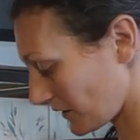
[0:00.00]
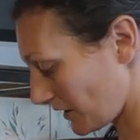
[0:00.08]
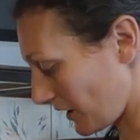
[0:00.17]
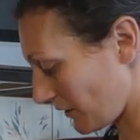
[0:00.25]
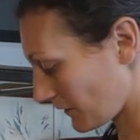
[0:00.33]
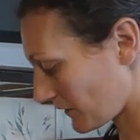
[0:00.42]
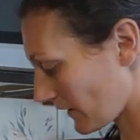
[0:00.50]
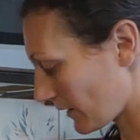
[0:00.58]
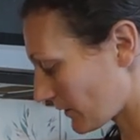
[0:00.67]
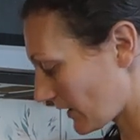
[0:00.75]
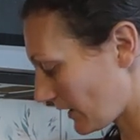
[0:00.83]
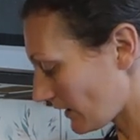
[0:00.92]
you know, it's
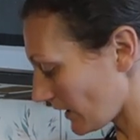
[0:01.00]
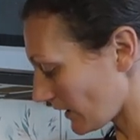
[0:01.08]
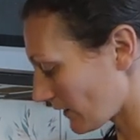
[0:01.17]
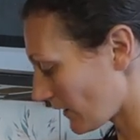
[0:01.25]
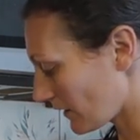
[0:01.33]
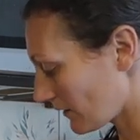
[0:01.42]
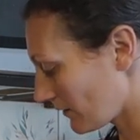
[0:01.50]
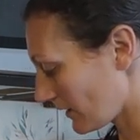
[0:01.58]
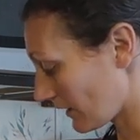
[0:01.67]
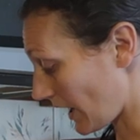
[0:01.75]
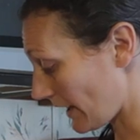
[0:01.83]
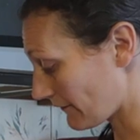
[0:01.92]
like with anything in the
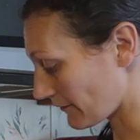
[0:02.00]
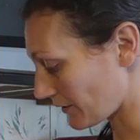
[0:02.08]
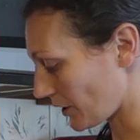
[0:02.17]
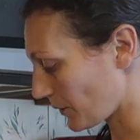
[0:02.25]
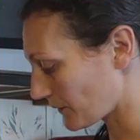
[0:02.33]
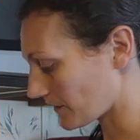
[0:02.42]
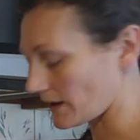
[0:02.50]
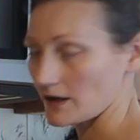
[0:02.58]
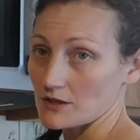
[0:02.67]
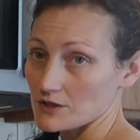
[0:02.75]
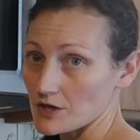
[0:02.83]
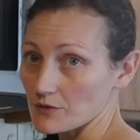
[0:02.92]
in life or in
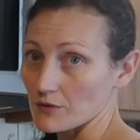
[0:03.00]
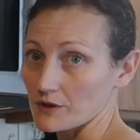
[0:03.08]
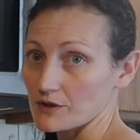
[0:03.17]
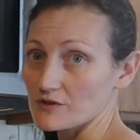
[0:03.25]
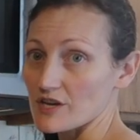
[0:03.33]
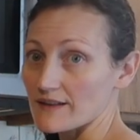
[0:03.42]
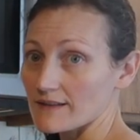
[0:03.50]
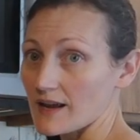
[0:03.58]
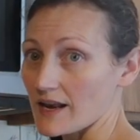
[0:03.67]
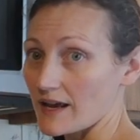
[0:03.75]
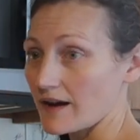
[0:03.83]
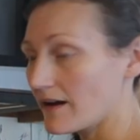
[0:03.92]
homesteading in general, you just
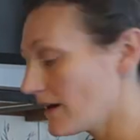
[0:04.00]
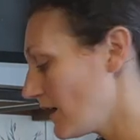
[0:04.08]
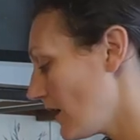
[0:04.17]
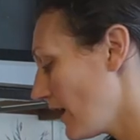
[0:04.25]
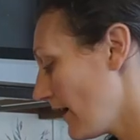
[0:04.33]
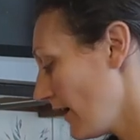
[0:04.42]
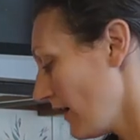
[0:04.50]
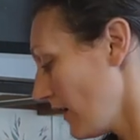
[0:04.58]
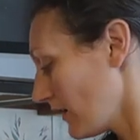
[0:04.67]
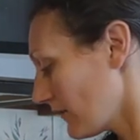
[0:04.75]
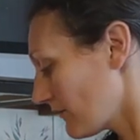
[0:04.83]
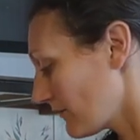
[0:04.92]
kind
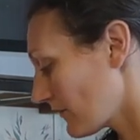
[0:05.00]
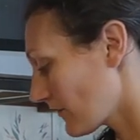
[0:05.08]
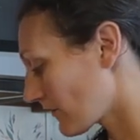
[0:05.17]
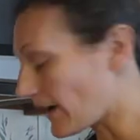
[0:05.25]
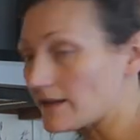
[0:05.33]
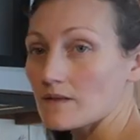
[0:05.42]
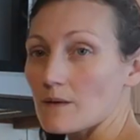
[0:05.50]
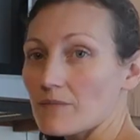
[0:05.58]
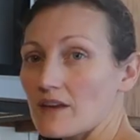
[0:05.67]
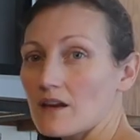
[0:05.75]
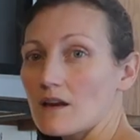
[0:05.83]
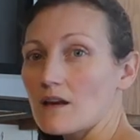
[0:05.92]
of find
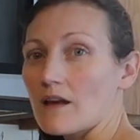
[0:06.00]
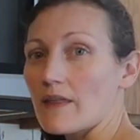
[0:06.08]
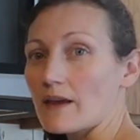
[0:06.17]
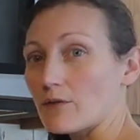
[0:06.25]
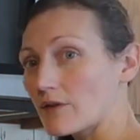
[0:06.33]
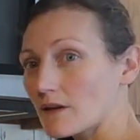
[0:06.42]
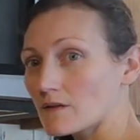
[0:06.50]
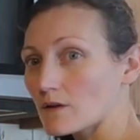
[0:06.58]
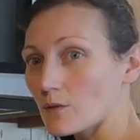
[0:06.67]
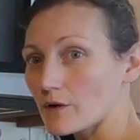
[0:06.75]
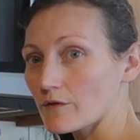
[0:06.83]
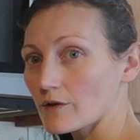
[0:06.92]
something that you think is
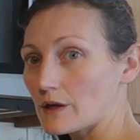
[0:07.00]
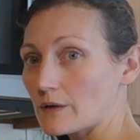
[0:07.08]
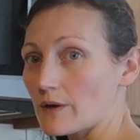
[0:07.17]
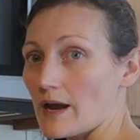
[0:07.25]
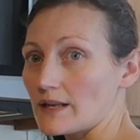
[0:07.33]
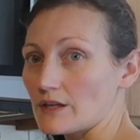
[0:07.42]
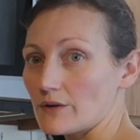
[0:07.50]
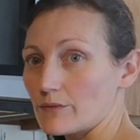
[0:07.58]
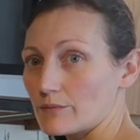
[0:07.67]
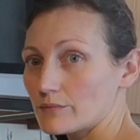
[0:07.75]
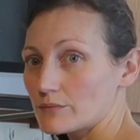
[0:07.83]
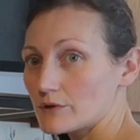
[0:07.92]
going to work for you and you